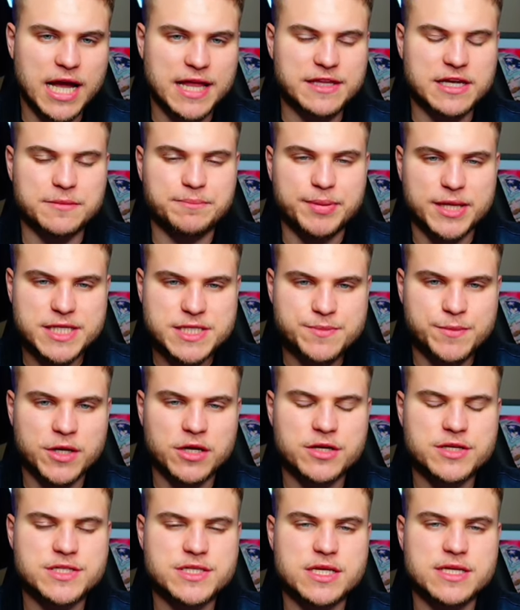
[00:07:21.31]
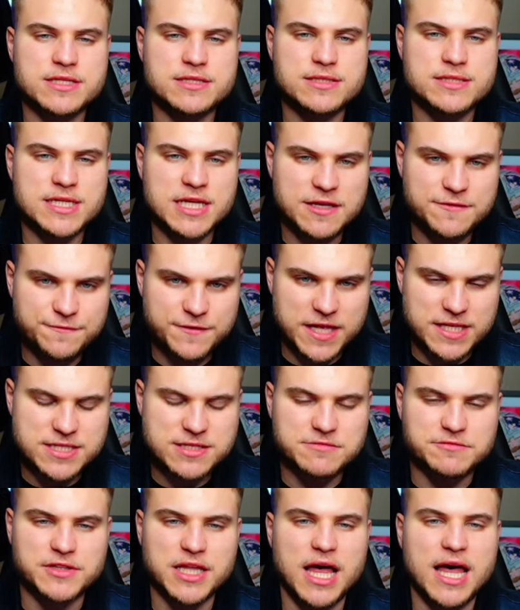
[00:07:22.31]
I think Pittsburgh's
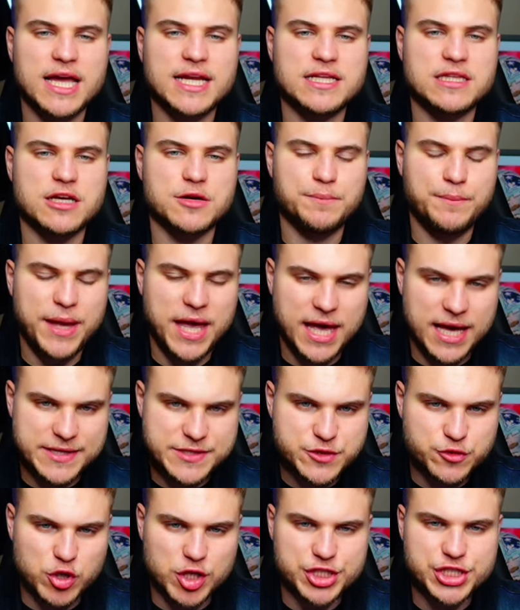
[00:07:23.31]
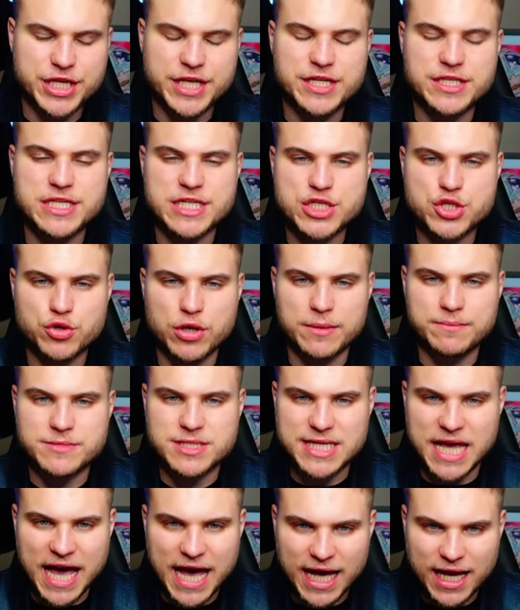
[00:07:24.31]
defensive line and their pass rush can
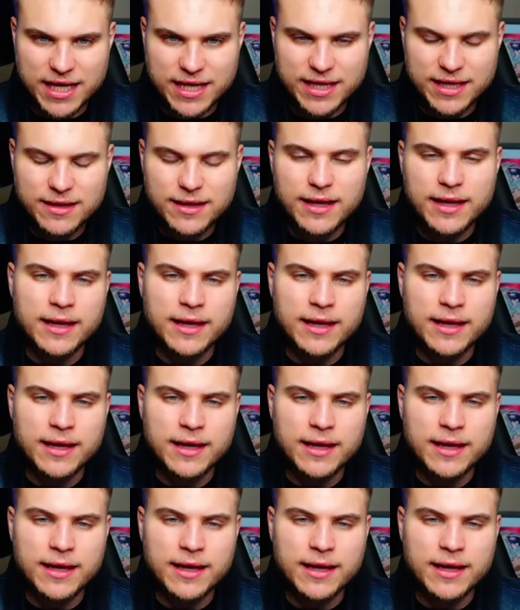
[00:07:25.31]
disrupt Dak.